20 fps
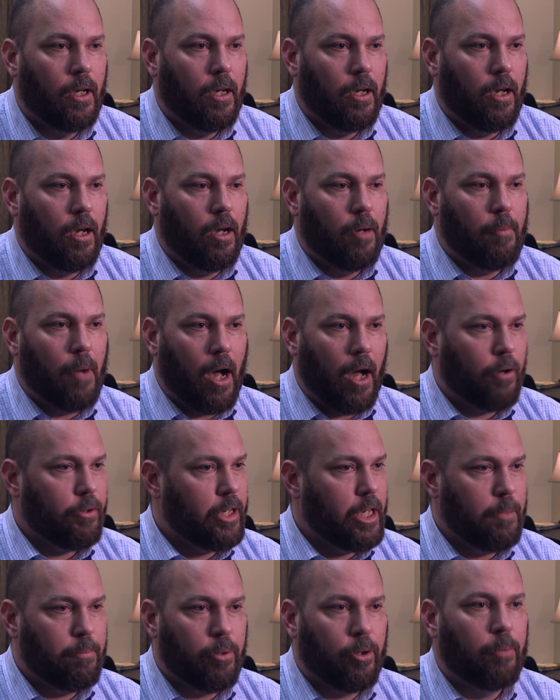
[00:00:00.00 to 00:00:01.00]
I'll
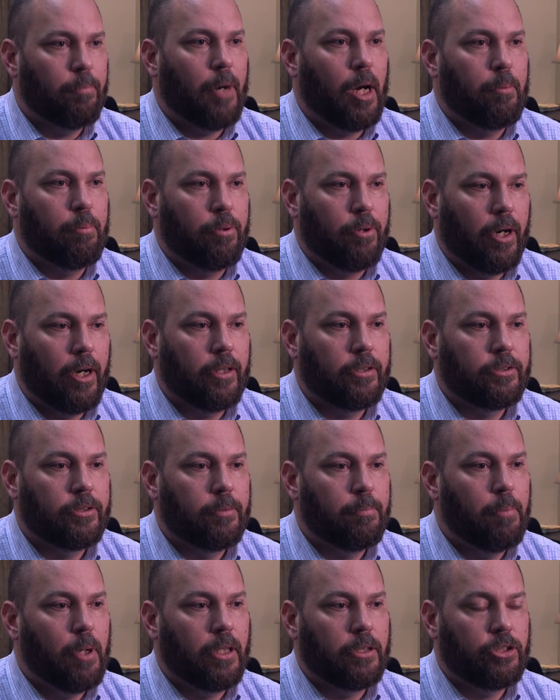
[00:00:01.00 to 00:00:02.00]
keep her in my
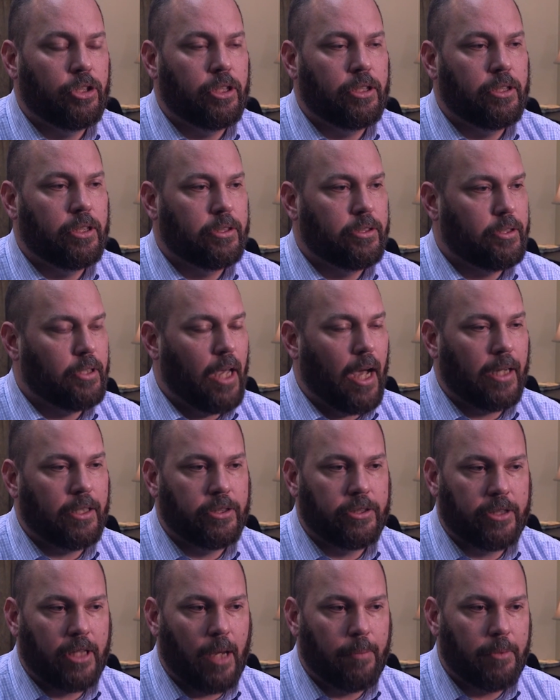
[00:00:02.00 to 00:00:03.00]
prayers. But I
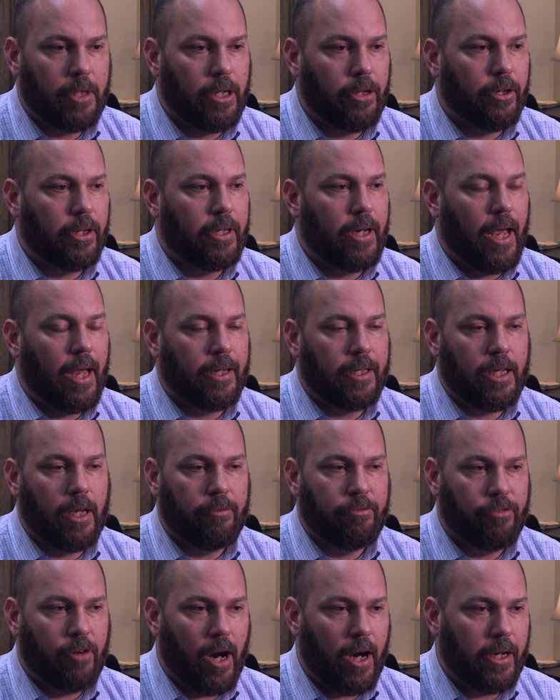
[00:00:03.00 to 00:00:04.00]
just kept hearing that and
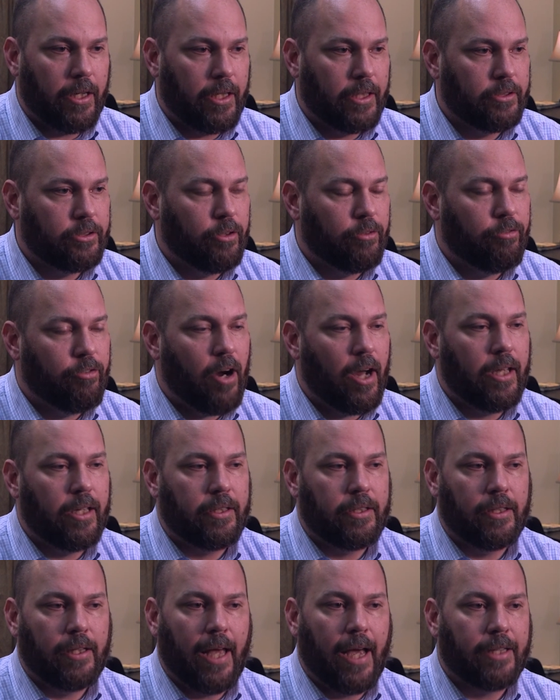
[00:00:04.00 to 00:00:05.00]
kept fighting it. So finally
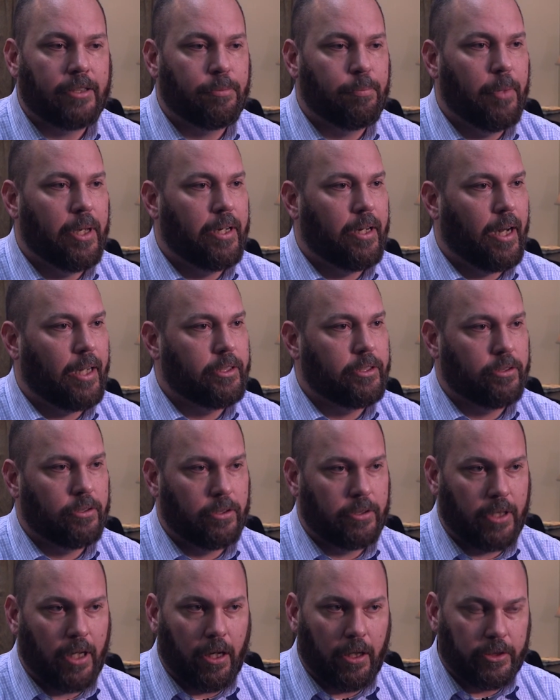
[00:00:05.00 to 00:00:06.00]
at the last minute, I just
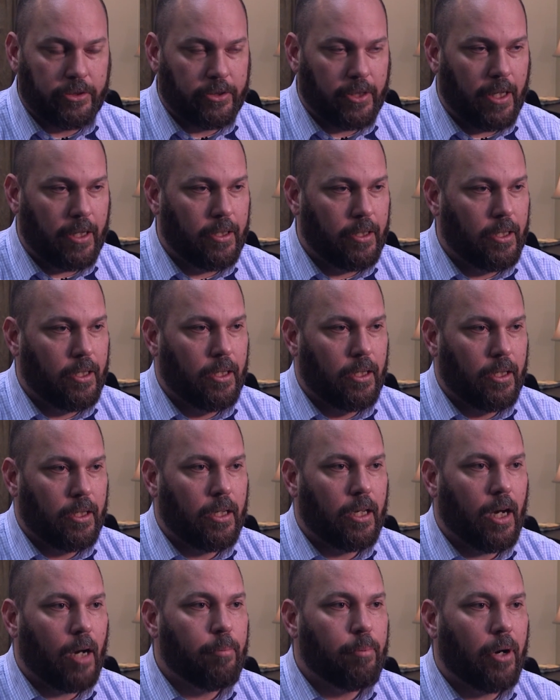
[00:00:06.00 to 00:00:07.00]
looked at her and said,
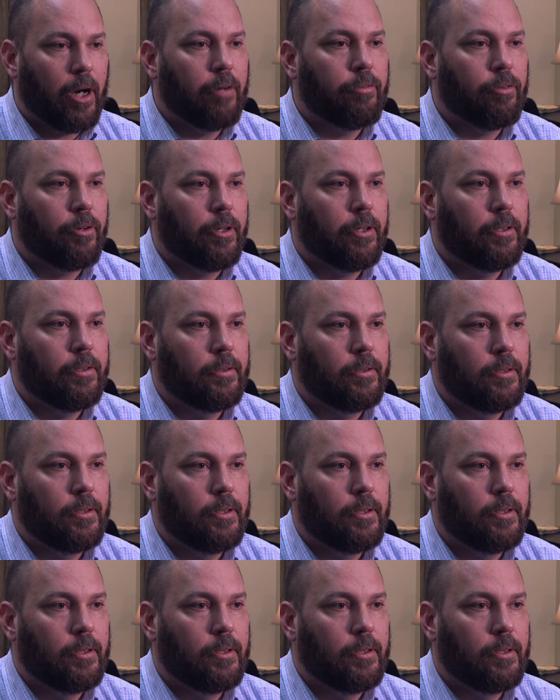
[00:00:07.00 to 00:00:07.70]
can I pray for you?